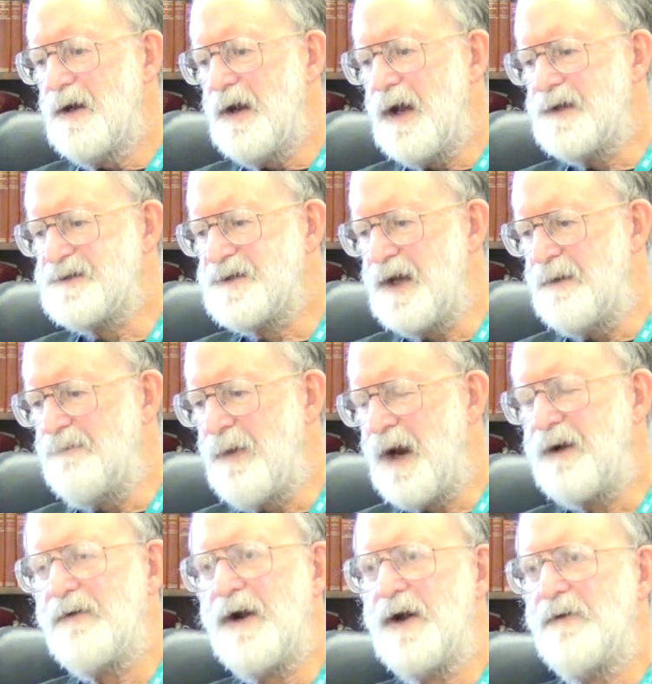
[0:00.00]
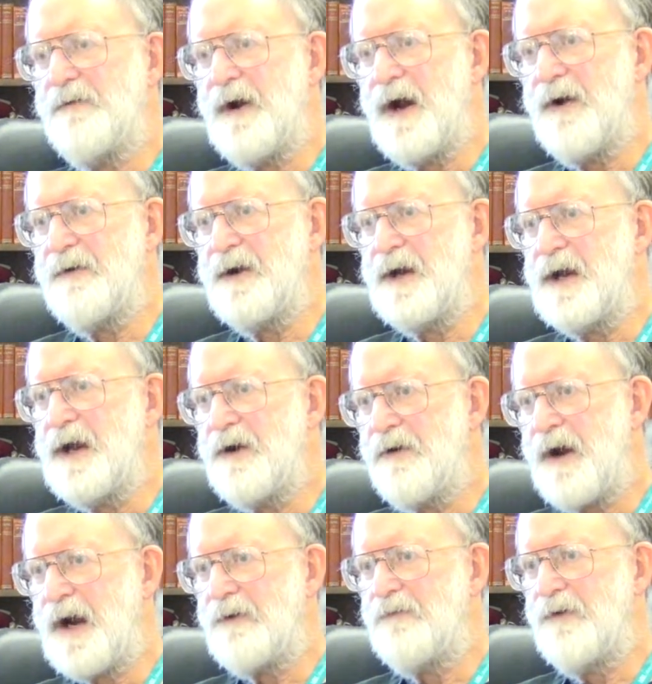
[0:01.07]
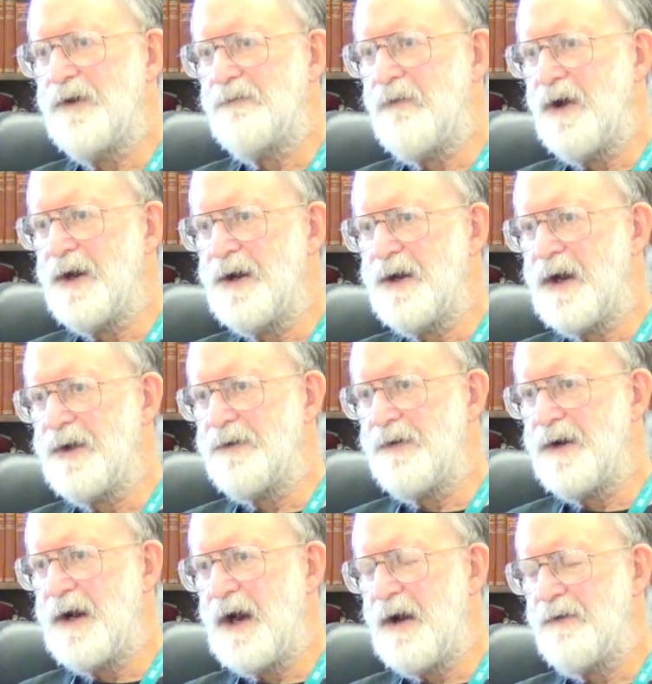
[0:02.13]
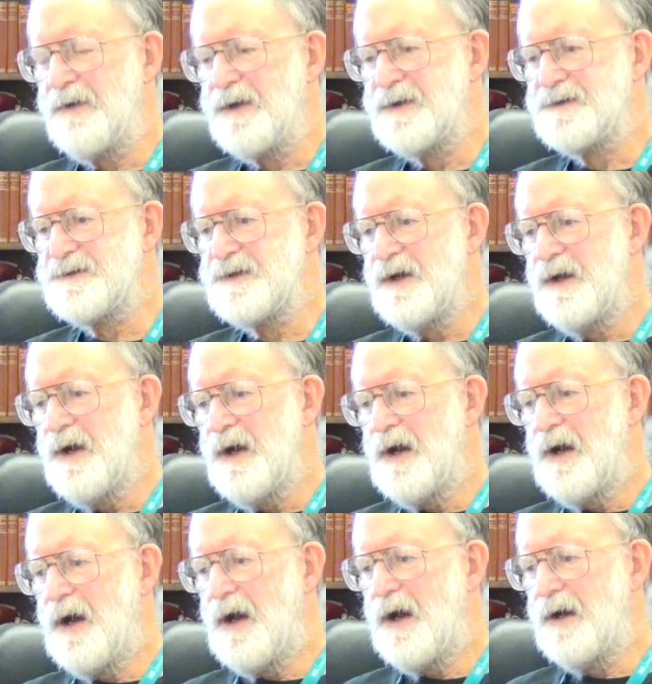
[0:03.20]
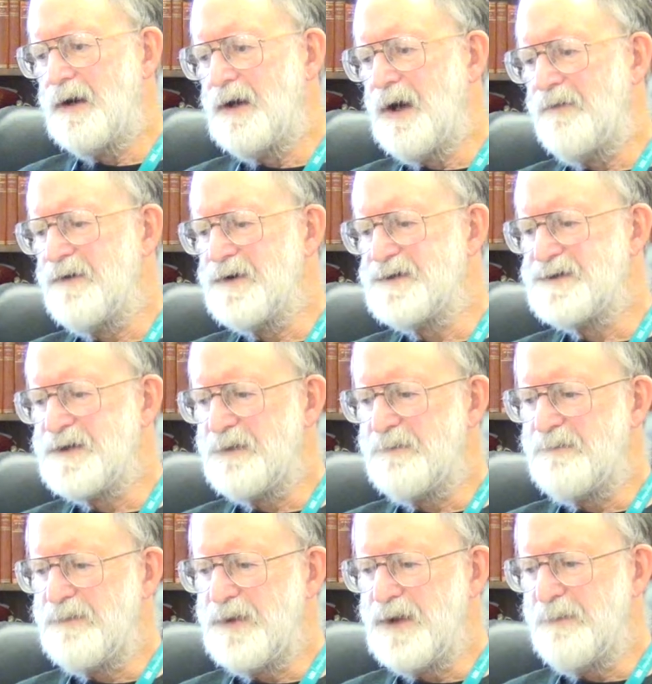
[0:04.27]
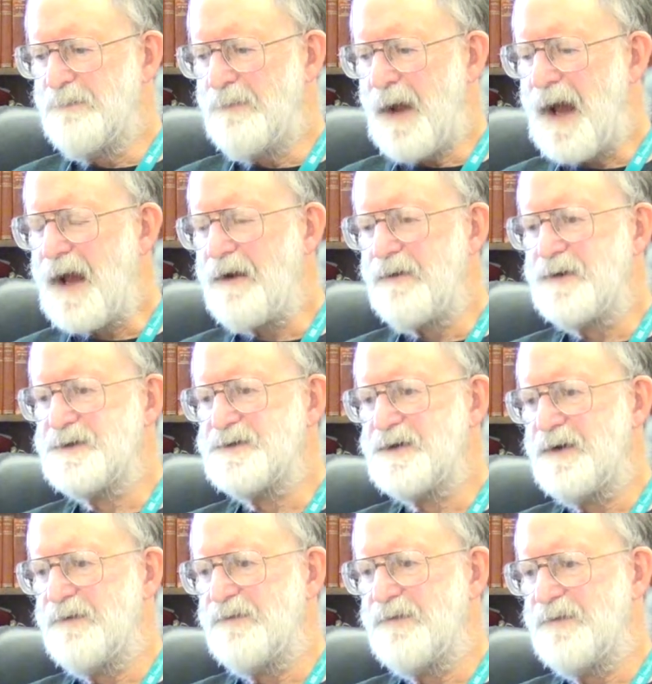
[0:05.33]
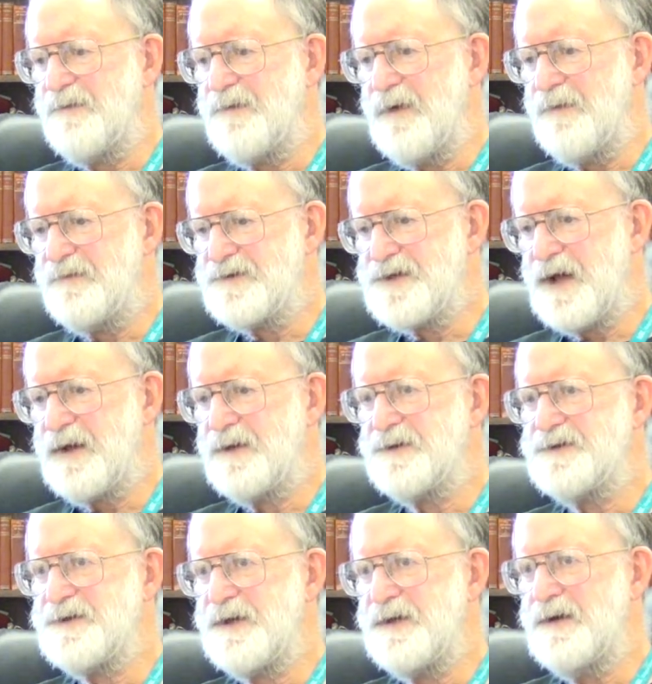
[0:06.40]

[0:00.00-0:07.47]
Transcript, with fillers: as they migrate around and interact with one another and how this uh, governs the, the patterns of, of cells.